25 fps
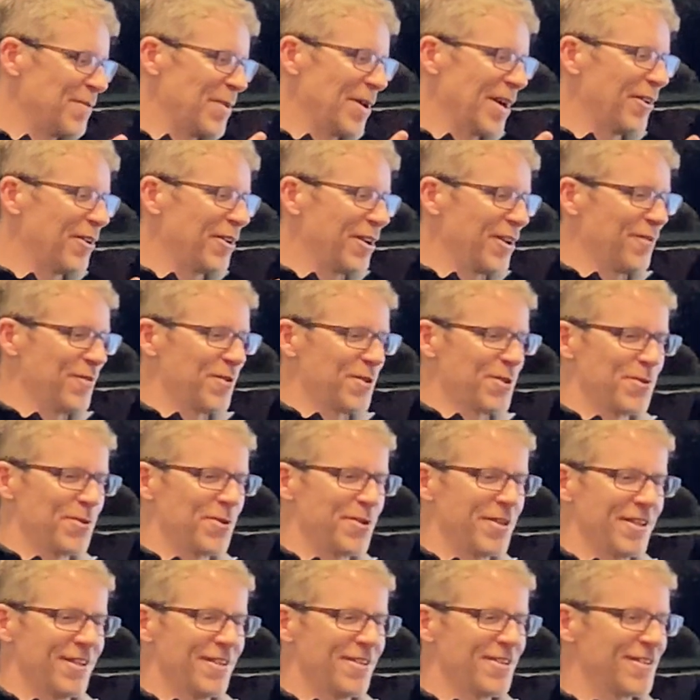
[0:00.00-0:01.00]
been out here for
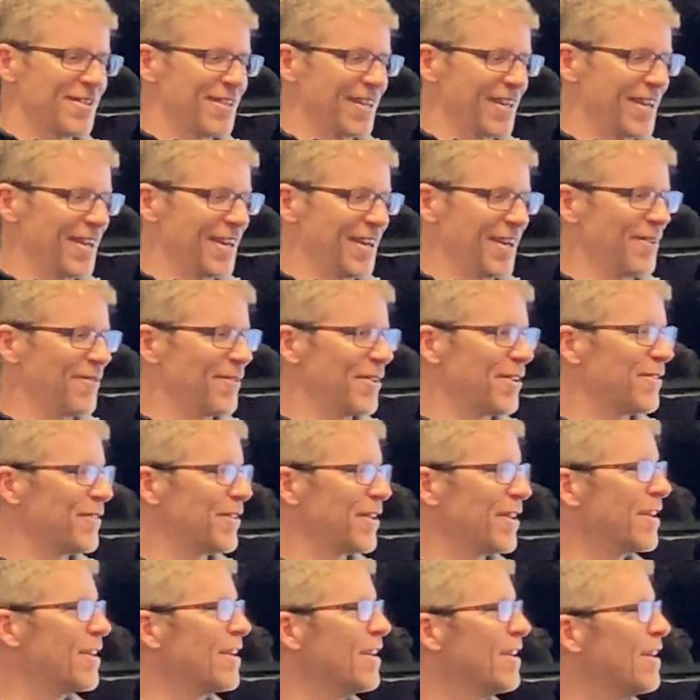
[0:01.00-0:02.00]
20 years. I can't get rid of
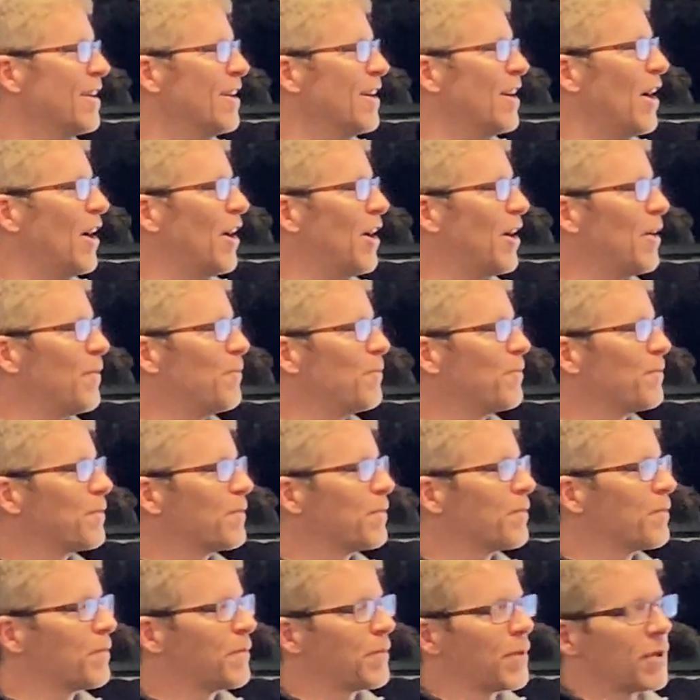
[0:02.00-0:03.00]
it.
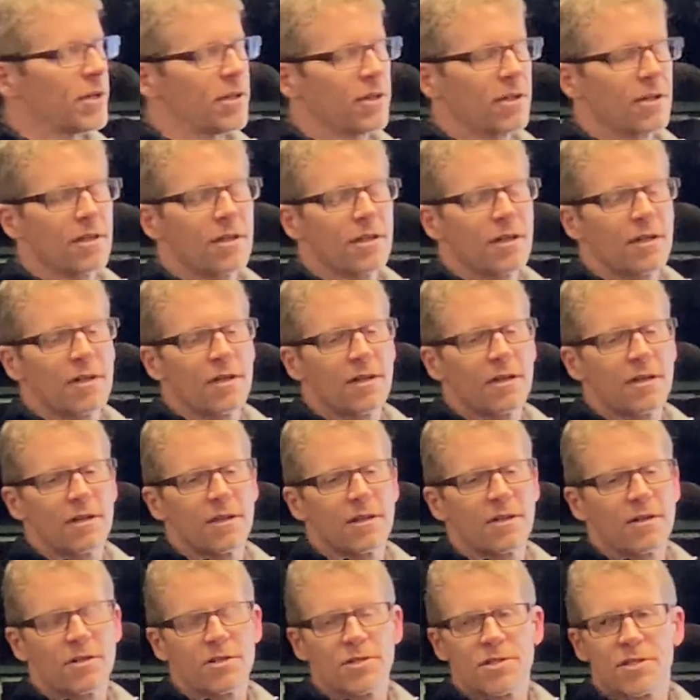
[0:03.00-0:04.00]
Um, but
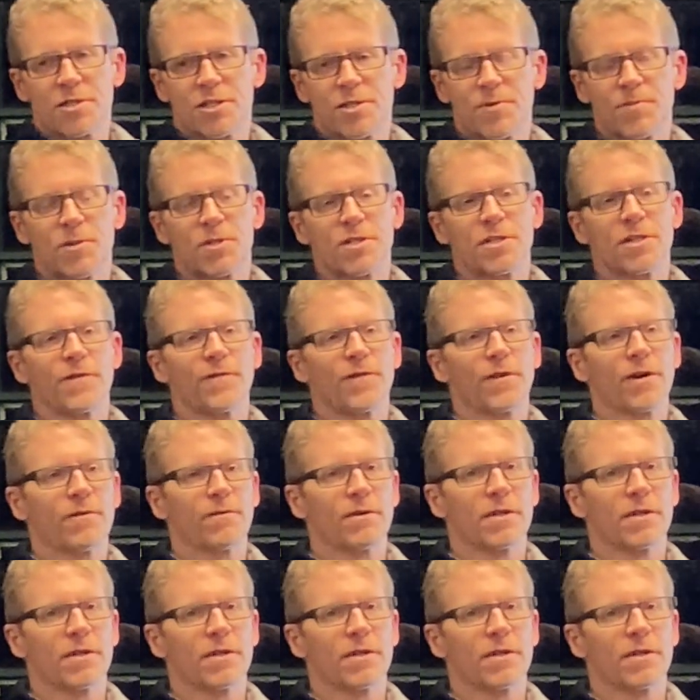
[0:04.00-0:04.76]
there's a specific